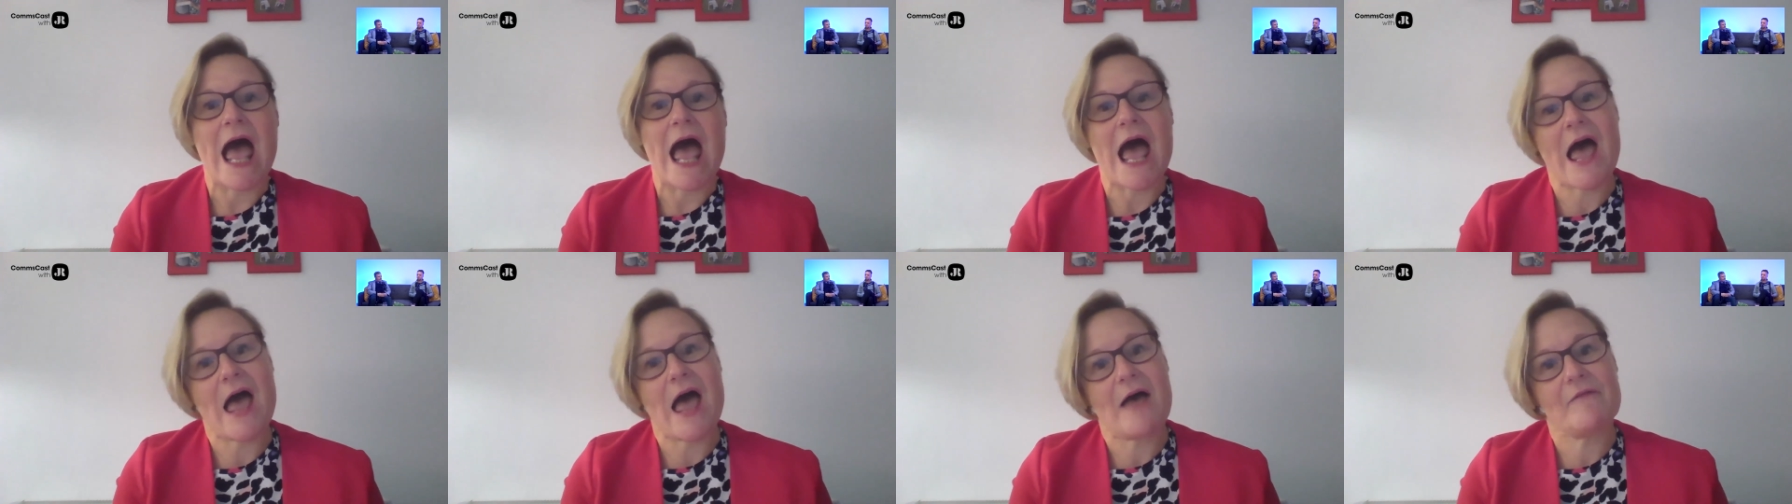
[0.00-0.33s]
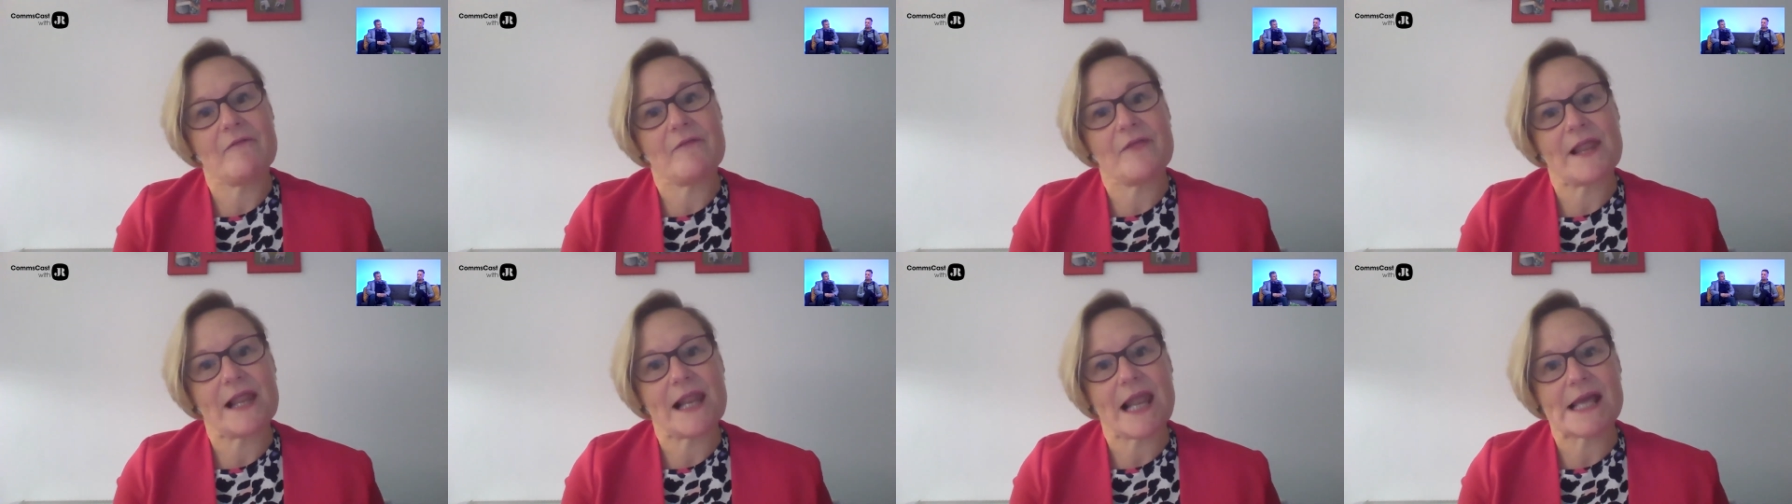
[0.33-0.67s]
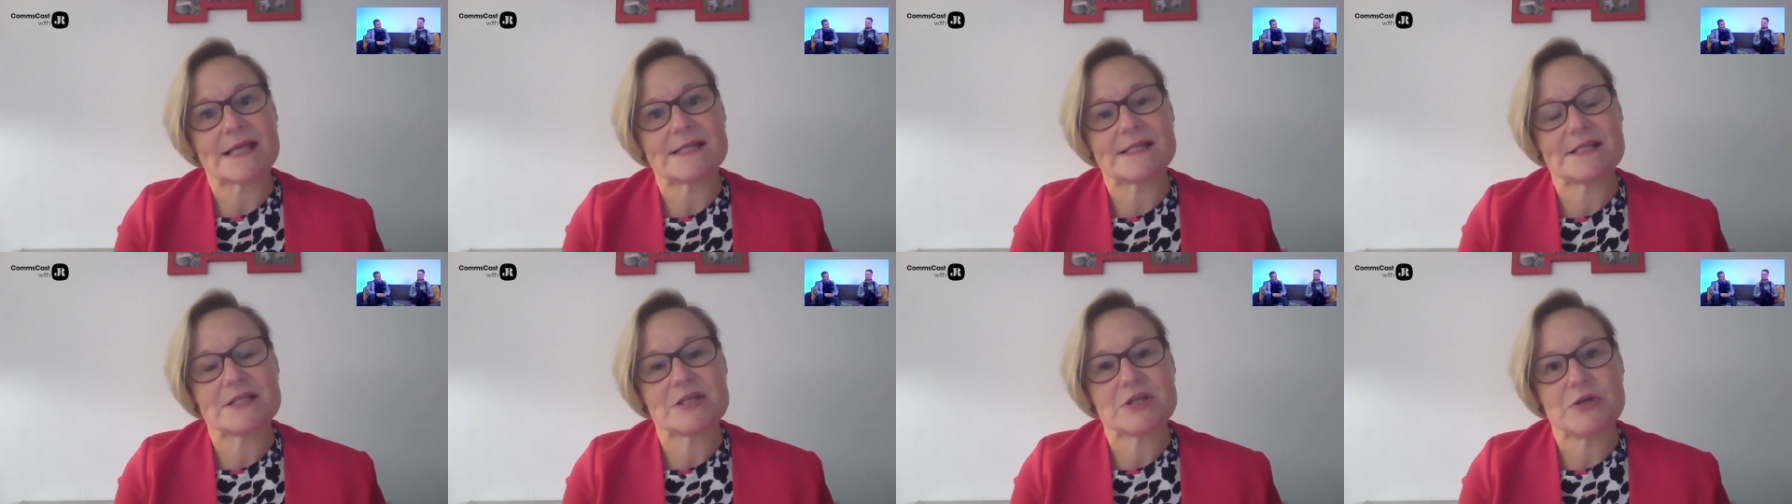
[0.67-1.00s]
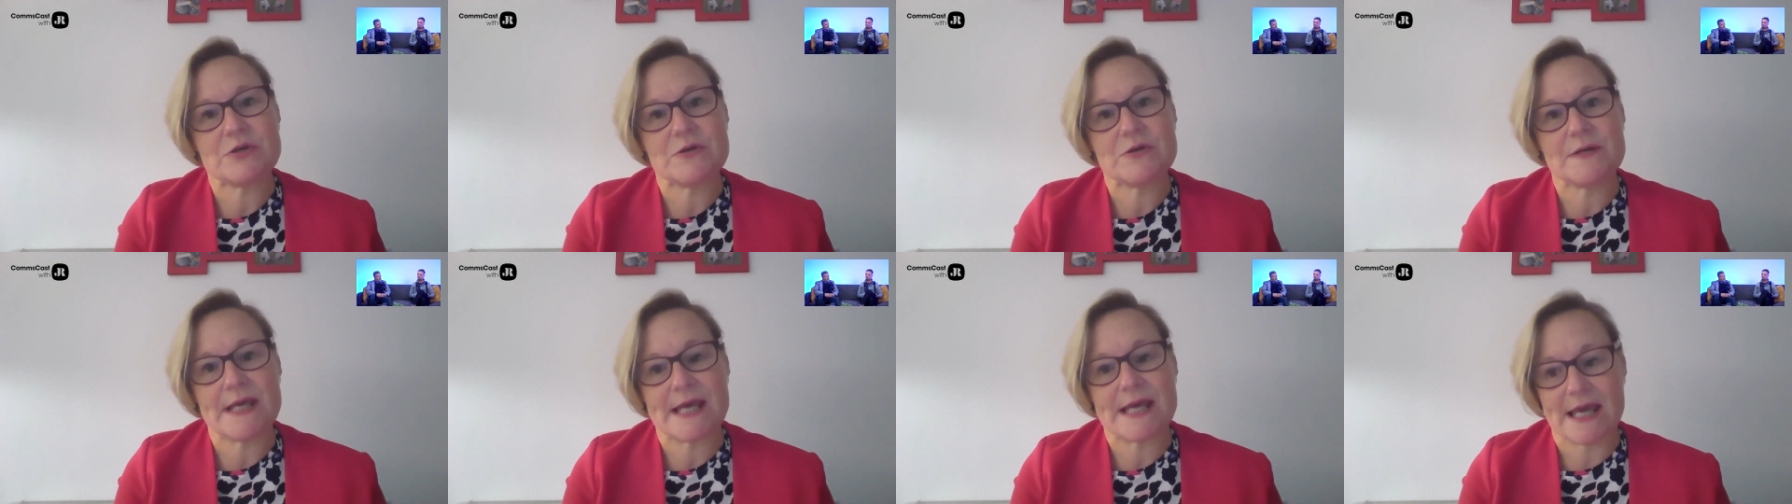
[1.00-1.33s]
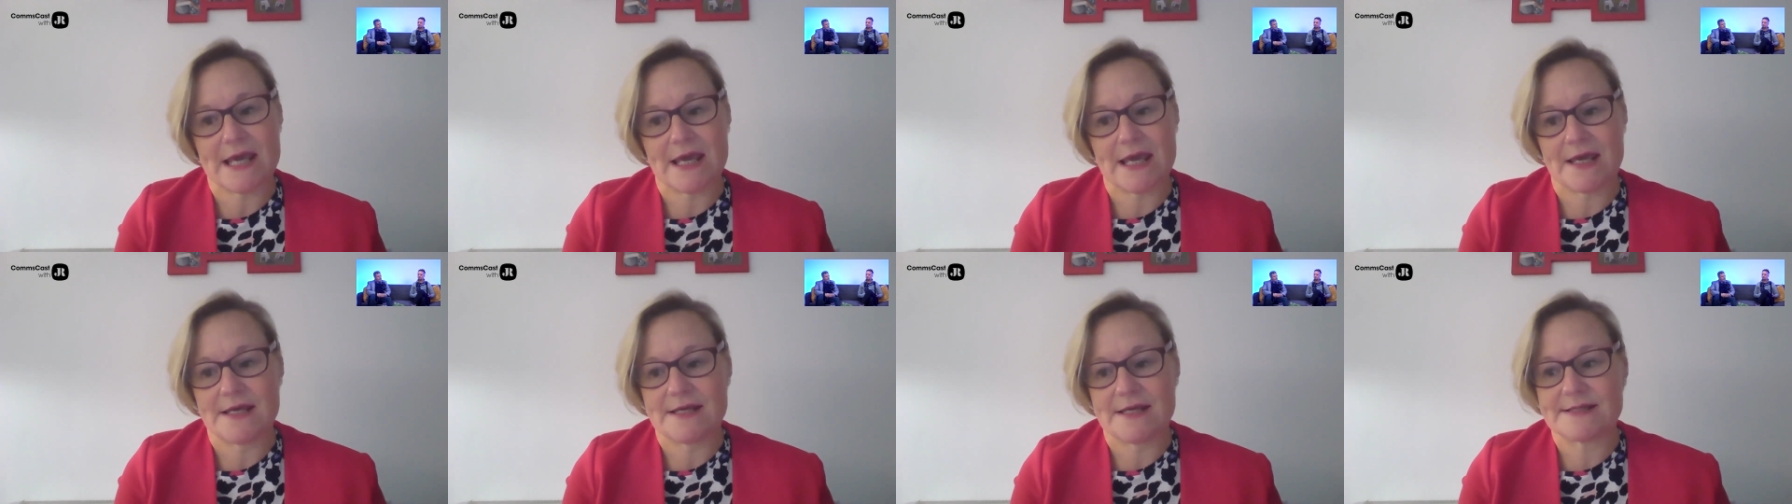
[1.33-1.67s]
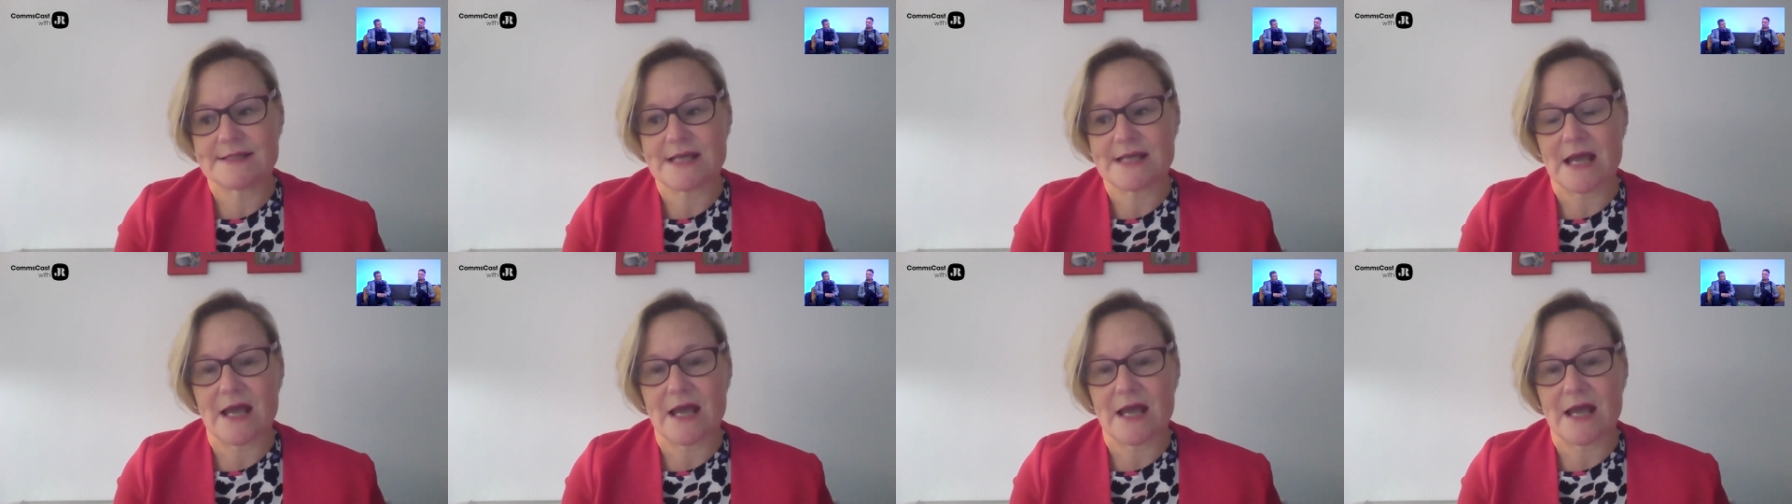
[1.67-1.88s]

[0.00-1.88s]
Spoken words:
And for the last 2 years,